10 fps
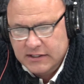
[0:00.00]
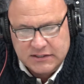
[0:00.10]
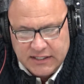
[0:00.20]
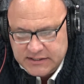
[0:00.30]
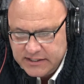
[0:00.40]

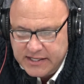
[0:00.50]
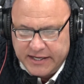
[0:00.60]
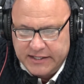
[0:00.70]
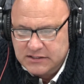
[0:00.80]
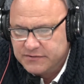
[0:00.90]
season
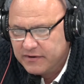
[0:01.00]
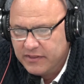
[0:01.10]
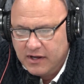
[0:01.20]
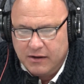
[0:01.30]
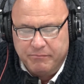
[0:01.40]
tickets for
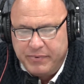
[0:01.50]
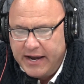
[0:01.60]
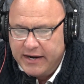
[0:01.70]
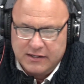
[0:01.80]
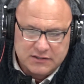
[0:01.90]
the
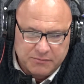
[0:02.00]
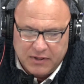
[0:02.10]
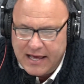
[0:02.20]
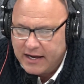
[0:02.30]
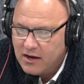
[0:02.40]
Bears, the
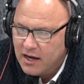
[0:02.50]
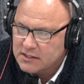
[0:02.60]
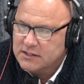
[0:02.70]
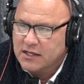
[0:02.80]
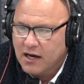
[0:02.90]

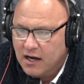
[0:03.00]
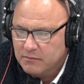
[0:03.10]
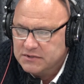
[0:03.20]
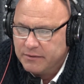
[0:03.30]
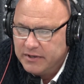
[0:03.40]
Blackhawks, the
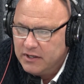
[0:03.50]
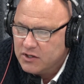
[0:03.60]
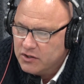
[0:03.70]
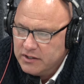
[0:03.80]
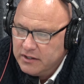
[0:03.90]
Cubs, I mean, you
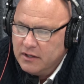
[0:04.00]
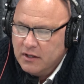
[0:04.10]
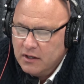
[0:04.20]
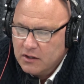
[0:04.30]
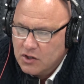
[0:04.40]
couldn't
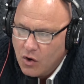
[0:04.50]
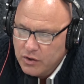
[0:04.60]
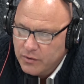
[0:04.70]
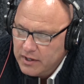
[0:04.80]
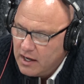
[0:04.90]
go
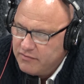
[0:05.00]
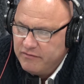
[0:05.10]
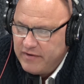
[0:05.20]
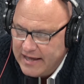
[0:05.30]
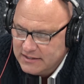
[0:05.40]
to enough
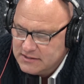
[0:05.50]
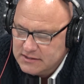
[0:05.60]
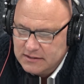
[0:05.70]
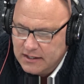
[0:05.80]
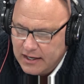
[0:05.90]

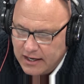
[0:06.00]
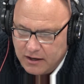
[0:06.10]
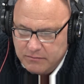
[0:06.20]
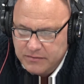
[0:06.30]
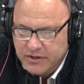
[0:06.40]
events
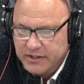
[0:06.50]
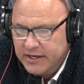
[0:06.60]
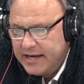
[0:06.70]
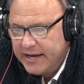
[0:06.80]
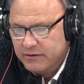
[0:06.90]
during the
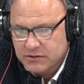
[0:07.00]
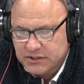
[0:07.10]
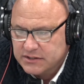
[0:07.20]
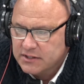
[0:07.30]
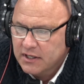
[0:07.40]
day. It was